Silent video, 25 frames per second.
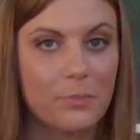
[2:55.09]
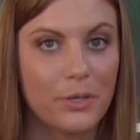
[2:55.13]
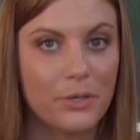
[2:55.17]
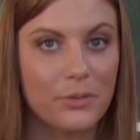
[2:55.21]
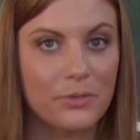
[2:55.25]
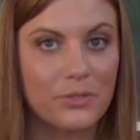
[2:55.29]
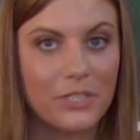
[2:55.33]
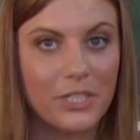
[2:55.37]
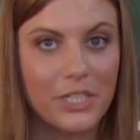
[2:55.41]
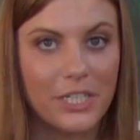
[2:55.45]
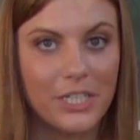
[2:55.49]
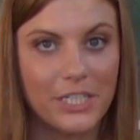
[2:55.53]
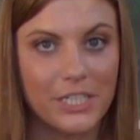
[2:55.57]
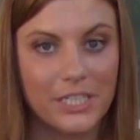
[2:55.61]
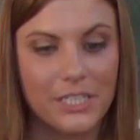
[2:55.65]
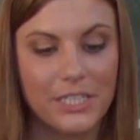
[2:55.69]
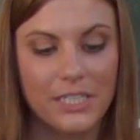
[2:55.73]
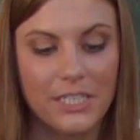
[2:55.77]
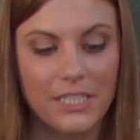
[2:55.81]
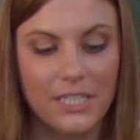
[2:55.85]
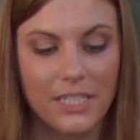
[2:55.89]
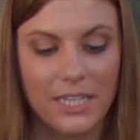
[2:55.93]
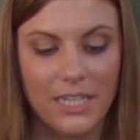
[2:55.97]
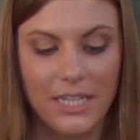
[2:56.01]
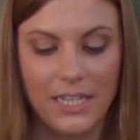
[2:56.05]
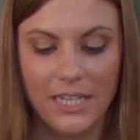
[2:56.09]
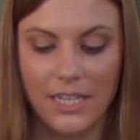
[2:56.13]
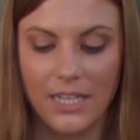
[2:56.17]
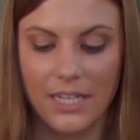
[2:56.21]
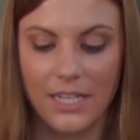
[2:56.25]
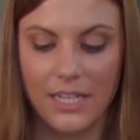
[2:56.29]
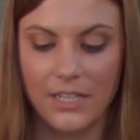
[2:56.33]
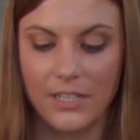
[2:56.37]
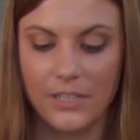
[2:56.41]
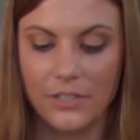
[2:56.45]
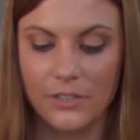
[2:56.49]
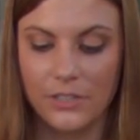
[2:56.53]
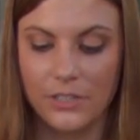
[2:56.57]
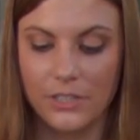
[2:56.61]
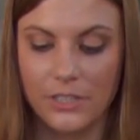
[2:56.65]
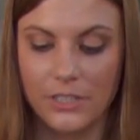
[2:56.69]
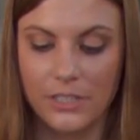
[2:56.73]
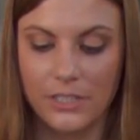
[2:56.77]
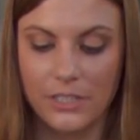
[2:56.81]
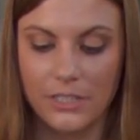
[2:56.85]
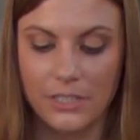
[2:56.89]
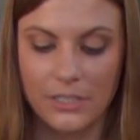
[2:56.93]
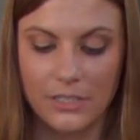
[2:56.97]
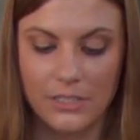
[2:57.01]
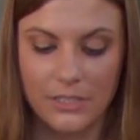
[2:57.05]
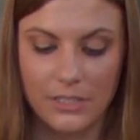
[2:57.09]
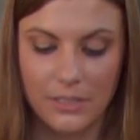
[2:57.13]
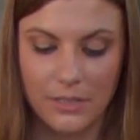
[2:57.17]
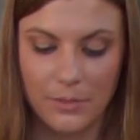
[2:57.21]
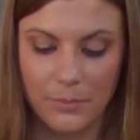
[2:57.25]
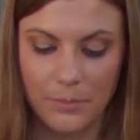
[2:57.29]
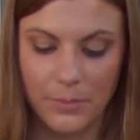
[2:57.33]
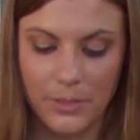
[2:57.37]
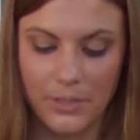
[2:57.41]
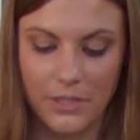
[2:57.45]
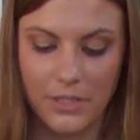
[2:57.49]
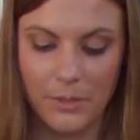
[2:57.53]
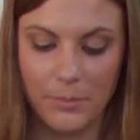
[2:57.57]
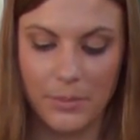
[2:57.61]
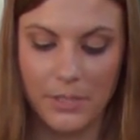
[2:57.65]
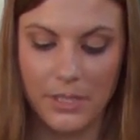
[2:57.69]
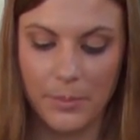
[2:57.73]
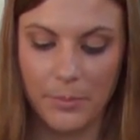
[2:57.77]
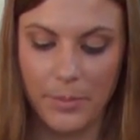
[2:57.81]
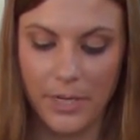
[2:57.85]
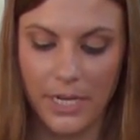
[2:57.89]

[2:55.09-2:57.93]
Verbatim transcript: postcard and you'll put them in the